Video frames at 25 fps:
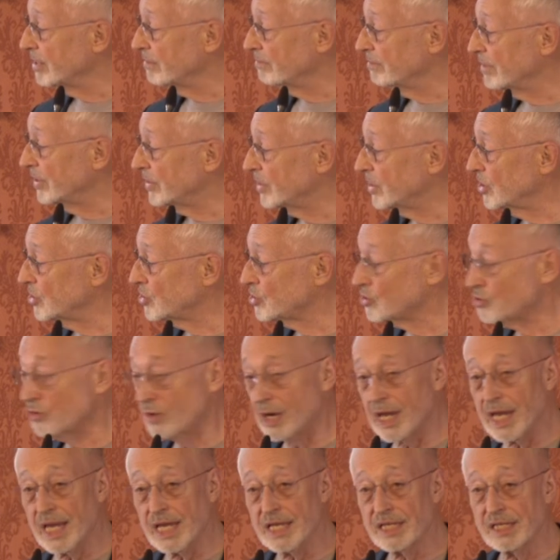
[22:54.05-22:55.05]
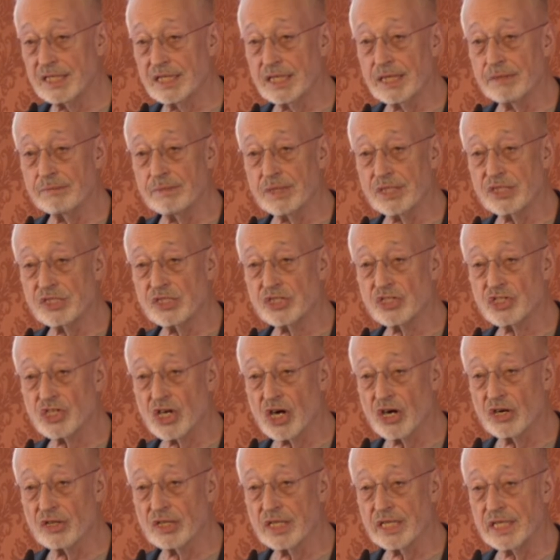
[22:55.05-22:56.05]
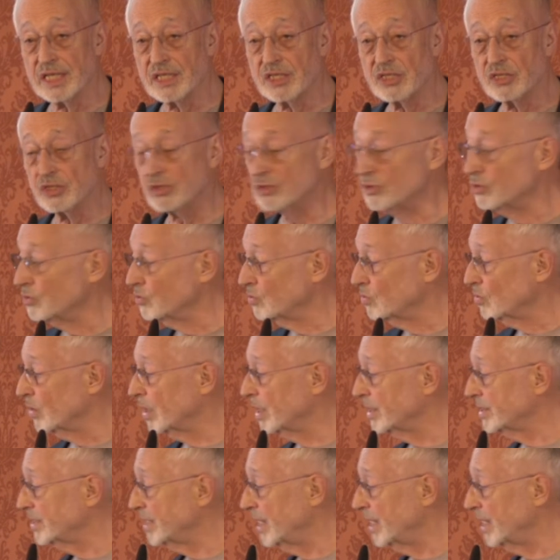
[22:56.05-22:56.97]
but this trade limits Charlie to